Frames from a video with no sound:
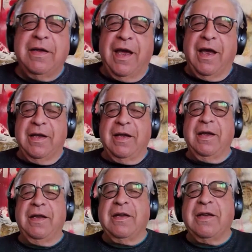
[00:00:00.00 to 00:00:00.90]
That's the
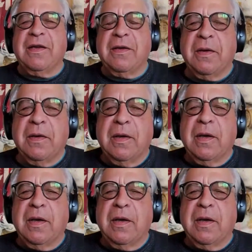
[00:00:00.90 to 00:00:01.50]
truth of the matter.